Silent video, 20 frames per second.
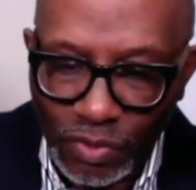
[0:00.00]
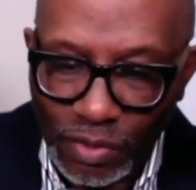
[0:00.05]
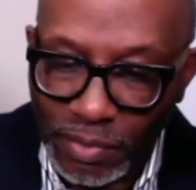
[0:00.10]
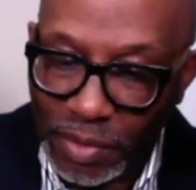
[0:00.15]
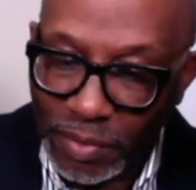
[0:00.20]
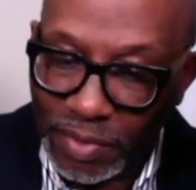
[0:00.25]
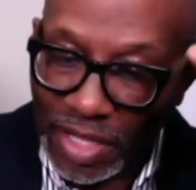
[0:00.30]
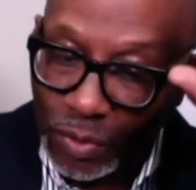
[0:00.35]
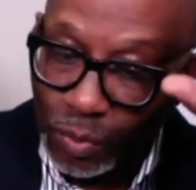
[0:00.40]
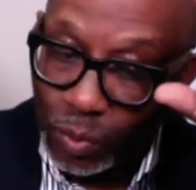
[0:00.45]

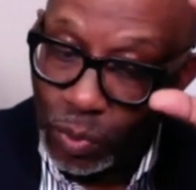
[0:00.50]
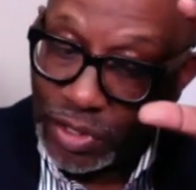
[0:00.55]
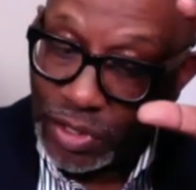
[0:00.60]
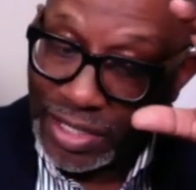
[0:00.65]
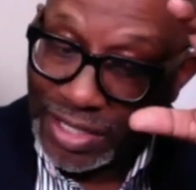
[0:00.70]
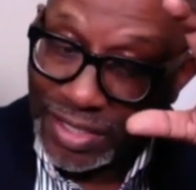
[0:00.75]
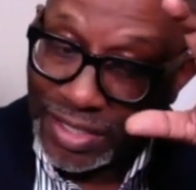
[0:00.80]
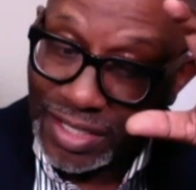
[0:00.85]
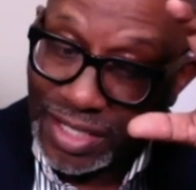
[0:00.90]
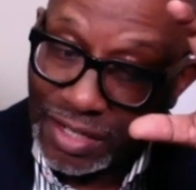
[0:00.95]
Remember that word
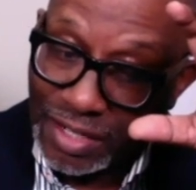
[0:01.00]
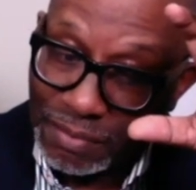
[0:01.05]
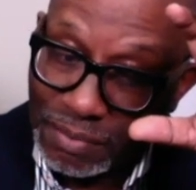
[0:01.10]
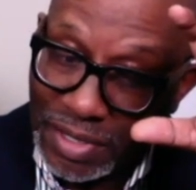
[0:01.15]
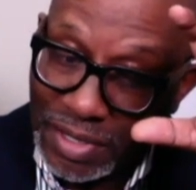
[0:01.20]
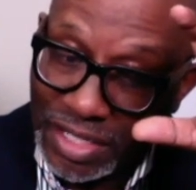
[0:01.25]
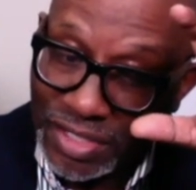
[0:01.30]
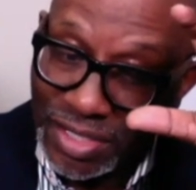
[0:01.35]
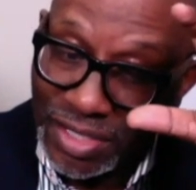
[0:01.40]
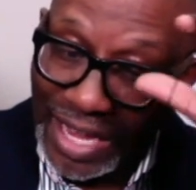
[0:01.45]
intent
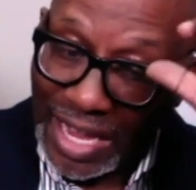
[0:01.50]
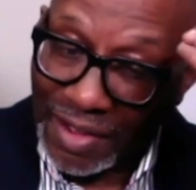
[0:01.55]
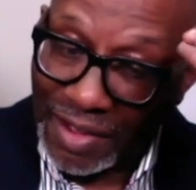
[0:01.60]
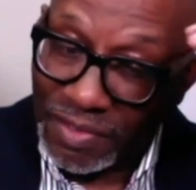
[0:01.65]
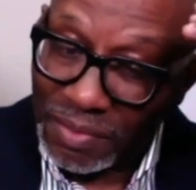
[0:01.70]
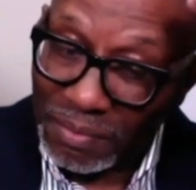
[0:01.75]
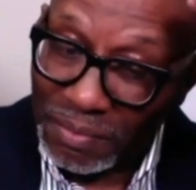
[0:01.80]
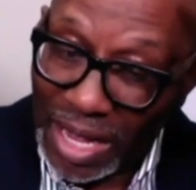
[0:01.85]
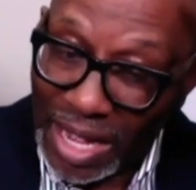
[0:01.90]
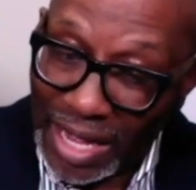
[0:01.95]
means to have
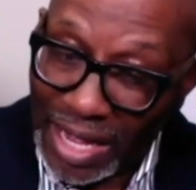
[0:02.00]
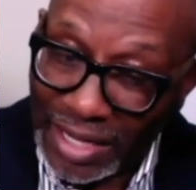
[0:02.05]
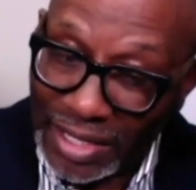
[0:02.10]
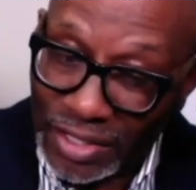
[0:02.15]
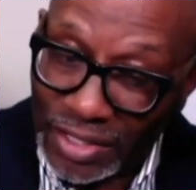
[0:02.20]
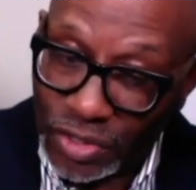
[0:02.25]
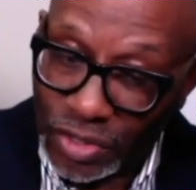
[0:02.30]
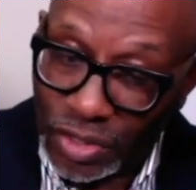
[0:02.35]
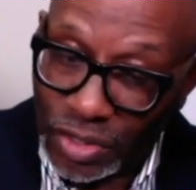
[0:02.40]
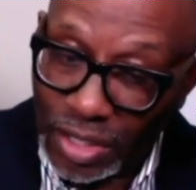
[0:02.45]
in
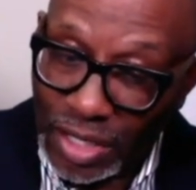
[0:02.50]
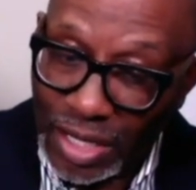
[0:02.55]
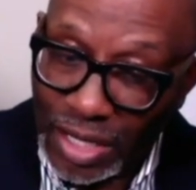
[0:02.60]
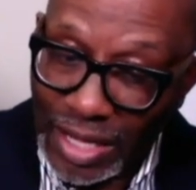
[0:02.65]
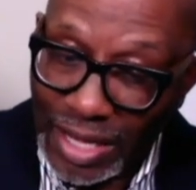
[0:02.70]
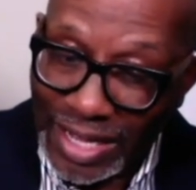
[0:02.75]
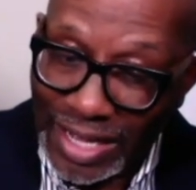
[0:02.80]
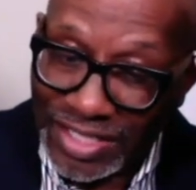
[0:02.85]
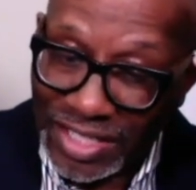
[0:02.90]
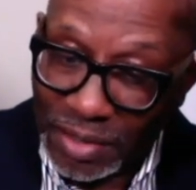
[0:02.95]
mind
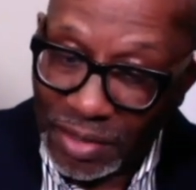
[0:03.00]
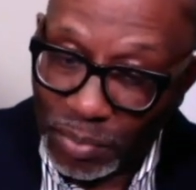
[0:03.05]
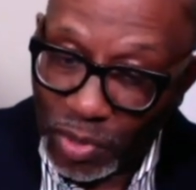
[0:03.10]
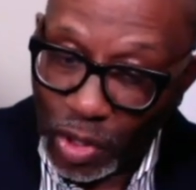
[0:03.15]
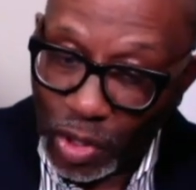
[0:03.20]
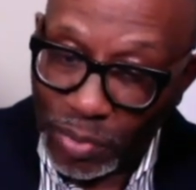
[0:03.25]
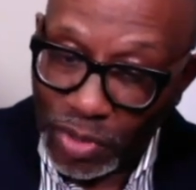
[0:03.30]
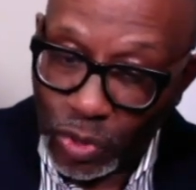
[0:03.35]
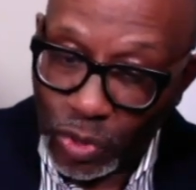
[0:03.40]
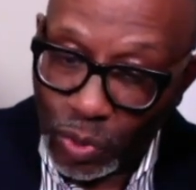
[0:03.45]
as a
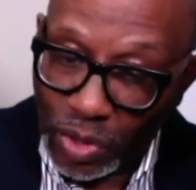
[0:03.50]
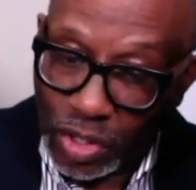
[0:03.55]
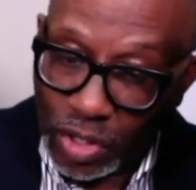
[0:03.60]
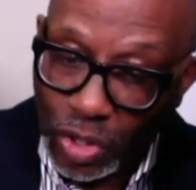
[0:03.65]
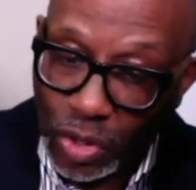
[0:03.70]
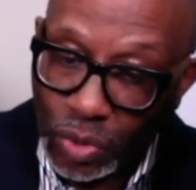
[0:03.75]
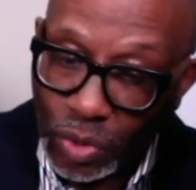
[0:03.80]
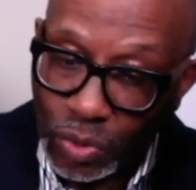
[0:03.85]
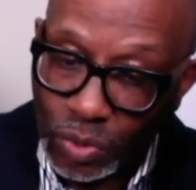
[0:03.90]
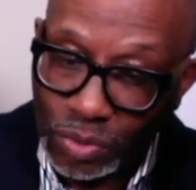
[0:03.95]
purpose or a
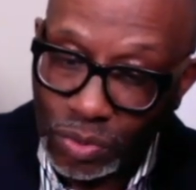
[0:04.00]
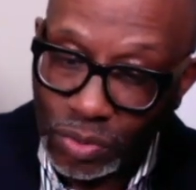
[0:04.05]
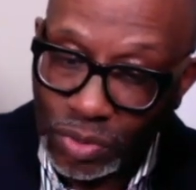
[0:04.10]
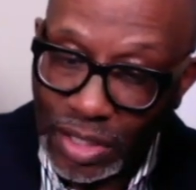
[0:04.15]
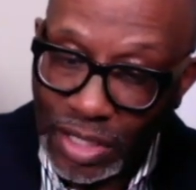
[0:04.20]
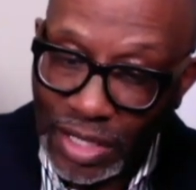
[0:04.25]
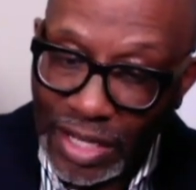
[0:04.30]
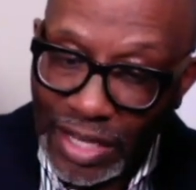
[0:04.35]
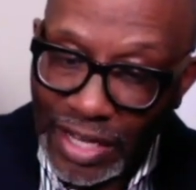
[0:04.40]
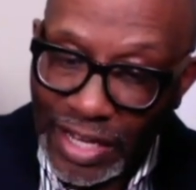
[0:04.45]
goal.
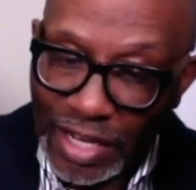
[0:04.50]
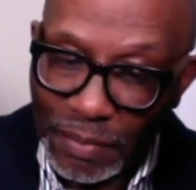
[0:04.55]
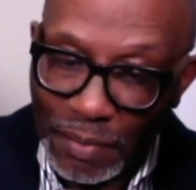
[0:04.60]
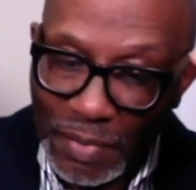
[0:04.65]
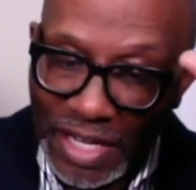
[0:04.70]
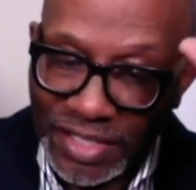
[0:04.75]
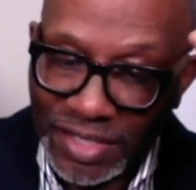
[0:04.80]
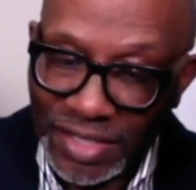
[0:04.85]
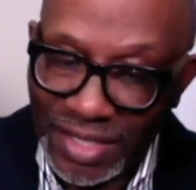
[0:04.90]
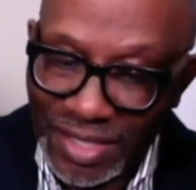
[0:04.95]
It
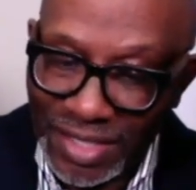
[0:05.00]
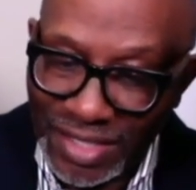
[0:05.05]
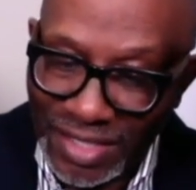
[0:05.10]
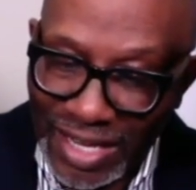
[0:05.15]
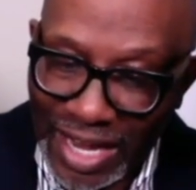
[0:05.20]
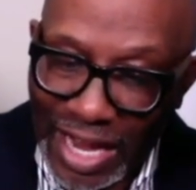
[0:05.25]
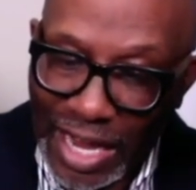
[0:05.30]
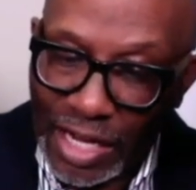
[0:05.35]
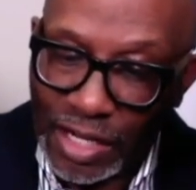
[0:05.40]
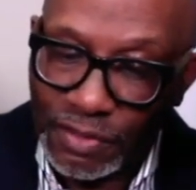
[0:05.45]
means to
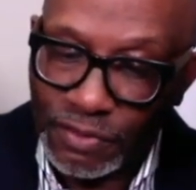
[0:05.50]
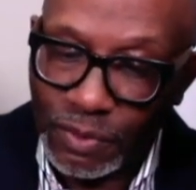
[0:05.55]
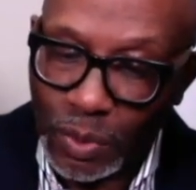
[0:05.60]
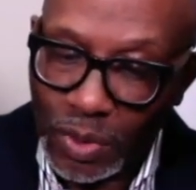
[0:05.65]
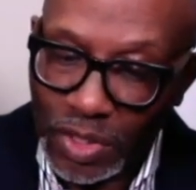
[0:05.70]
design for